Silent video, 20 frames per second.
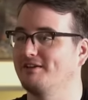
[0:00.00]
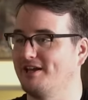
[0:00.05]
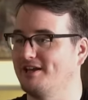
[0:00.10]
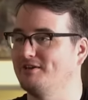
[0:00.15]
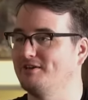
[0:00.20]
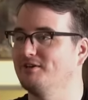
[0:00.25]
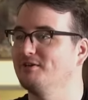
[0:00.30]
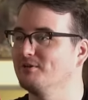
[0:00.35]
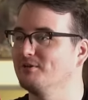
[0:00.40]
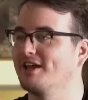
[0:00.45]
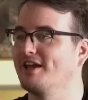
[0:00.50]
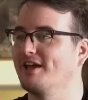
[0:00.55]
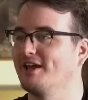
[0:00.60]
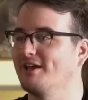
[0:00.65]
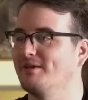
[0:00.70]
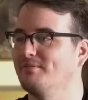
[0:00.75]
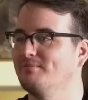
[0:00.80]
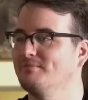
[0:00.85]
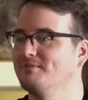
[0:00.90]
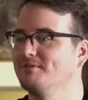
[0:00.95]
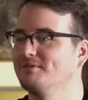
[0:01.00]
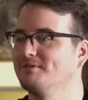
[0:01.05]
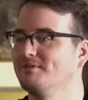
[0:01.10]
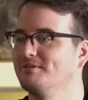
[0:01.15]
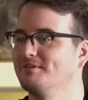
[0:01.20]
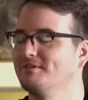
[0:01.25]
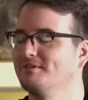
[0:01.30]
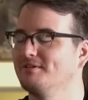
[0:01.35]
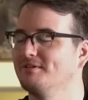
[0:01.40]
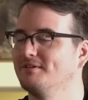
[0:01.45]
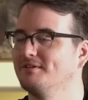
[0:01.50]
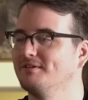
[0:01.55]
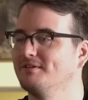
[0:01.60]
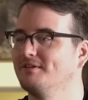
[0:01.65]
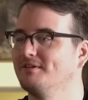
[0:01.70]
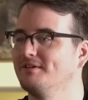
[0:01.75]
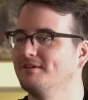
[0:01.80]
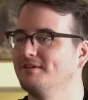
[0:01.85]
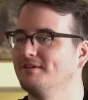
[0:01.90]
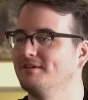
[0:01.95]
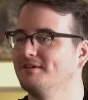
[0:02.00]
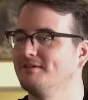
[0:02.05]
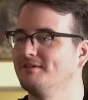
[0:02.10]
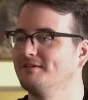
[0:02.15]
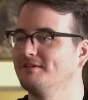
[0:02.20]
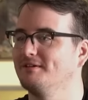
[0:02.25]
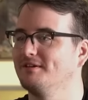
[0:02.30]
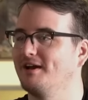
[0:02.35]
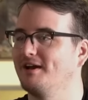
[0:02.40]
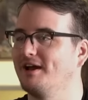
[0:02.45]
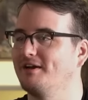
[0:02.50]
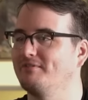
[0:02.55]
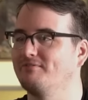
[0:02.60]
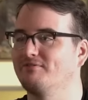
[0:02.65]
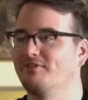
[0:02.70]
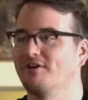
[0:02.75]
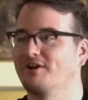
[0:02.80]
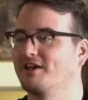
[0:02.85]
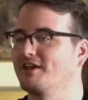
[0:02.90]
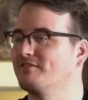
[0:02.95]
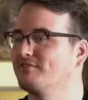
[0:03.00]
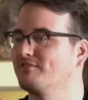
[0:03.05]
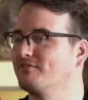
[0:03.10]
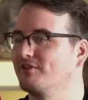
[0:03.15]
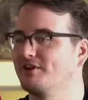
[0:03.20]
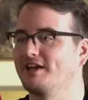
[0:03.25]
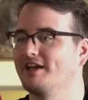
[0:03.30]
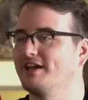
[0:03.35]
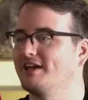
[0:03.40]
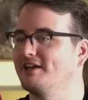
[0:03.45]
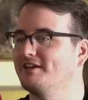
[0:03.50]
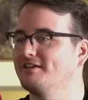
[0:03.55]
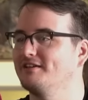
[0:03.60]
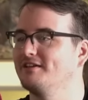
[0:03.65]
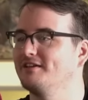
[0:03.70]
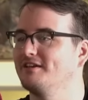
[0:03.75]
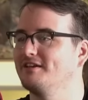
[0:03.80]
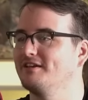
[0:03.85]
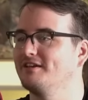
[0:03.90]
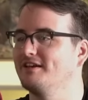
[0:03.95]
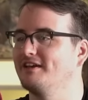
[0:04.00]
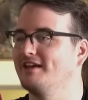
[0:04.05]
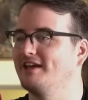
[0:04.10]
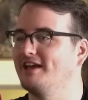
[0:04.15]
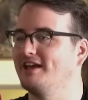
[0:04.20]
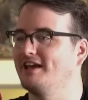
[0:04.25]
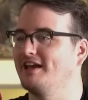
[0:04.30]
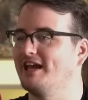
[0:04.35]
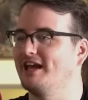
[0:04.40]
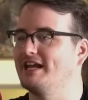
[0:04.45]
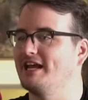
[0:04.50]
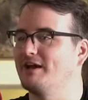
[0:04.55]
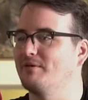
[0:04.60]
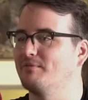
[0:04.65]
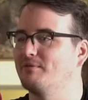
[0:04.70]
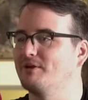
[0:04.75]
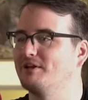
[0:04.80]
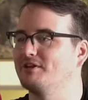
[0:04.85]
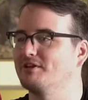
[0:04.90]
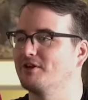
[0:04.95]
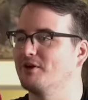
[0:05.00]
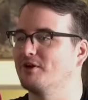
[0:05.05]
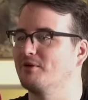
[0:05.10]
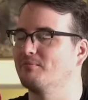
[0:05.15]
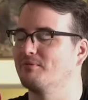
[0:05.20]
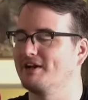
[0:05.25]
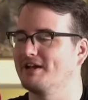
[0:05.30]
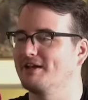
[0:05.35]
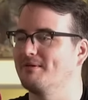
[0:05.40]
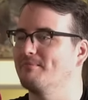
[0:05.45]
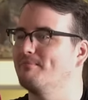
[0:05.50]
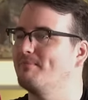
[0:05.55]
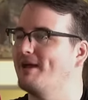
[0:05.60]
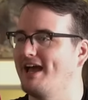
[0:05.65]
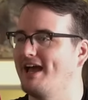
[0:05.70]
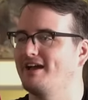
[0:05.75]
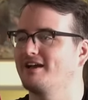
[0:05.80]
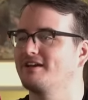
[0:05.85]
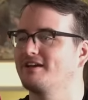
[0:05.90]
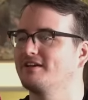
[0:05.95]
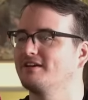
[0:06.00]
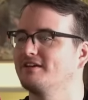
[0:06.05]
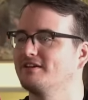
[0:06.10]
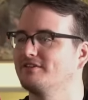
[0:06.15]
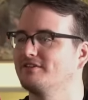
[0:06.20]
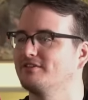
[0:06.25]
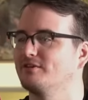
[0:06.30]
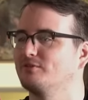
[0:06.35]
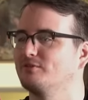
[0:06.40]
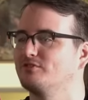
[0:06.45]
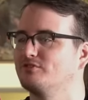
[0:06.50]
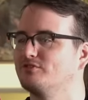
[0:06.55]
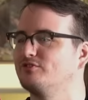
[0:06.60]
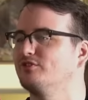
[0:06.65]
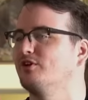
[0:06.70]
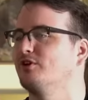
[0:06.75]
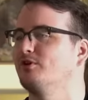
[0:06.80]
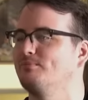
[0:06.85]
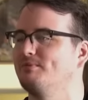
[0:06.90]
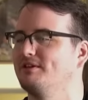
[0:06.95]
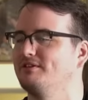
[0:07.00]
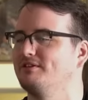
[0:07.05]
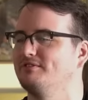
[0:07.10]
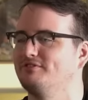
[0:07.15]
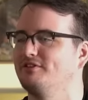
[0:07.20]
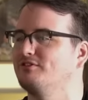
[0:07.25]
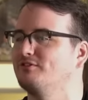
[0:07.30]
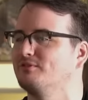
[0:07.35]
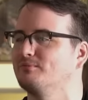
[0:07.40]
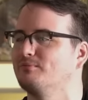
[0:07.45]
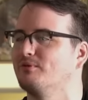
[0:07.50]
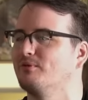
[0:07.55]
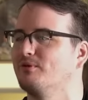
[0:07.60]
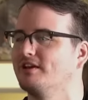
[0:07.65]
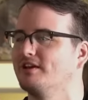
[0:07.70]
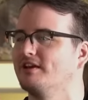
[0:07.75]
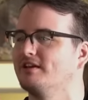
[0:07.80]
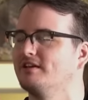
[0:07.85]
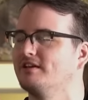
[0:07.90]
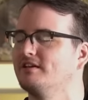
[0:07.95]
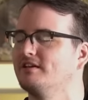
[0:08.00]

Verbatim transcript: new game. Mm-hmm. What game? I fucking forget. Okay, sounds. And I went to go bring it back because I was so p- disappointed,